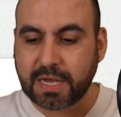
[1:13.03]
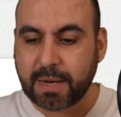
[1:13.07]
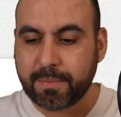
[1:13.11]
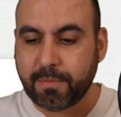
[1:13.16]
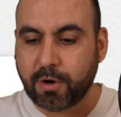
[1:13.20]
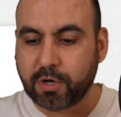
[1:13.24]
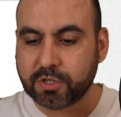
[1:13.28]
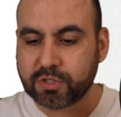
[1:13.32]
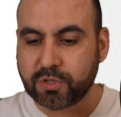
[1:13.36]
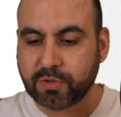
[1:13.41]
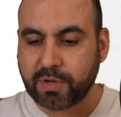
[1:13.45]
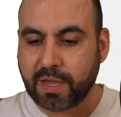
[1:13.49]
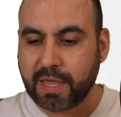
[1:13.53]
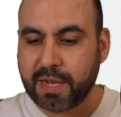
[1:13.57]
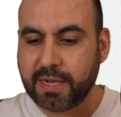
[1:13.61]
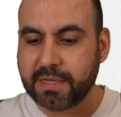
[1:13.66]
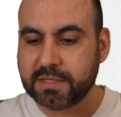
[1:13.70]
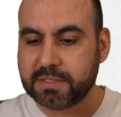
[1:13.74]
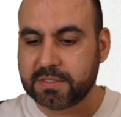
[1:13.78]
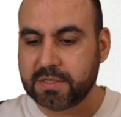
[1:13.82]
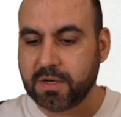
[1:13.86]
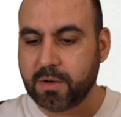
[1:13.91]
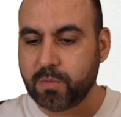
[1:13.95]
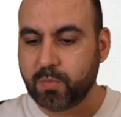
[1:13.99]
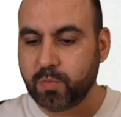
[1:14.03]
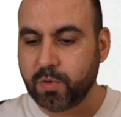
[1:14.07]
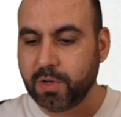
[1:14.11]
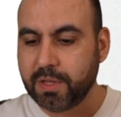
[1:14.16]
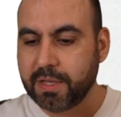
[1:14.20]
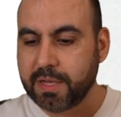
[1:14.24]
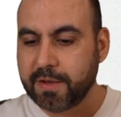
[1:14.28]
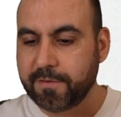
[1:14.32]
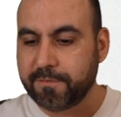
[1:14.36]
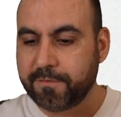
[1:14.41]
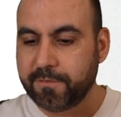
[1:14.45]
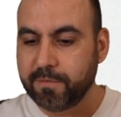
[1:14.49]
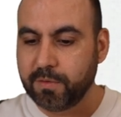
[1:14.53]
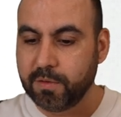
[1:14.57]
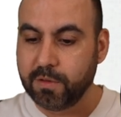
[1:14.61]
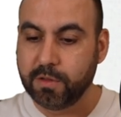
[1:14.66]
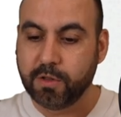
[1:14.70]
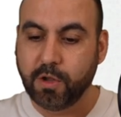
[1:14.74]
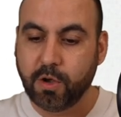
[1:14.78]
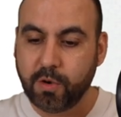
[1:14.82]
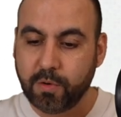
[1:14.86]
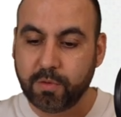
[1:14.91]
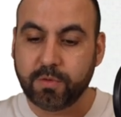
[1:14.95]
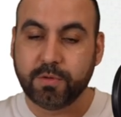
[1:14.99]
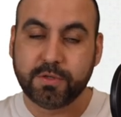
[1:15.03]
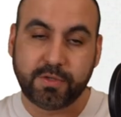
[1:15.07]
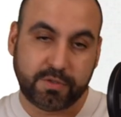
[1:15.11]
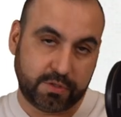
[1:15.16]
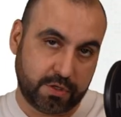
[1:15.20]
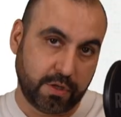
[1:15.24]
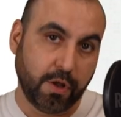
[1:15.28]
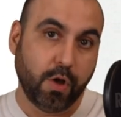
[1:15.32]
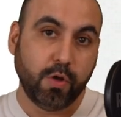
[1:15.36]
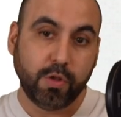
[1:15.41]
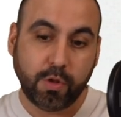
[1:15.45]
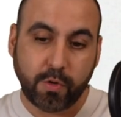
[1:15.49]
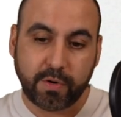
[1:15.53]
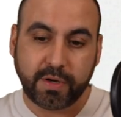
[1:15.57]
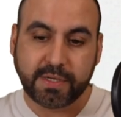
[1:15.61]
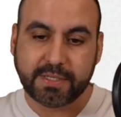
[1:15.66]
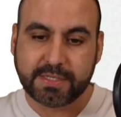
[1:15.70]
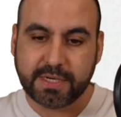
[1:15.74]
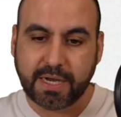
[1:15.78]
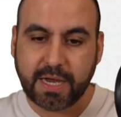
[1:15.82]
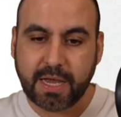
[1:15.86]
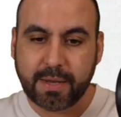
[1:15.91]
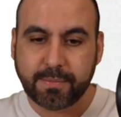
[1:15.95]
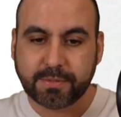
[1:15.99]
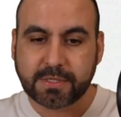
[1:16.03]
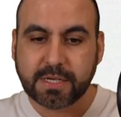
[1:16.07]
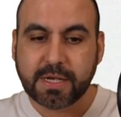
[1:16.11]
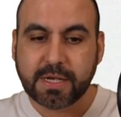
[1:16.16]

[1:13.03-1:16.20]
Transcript: I'm also getting some really low, slow loading times.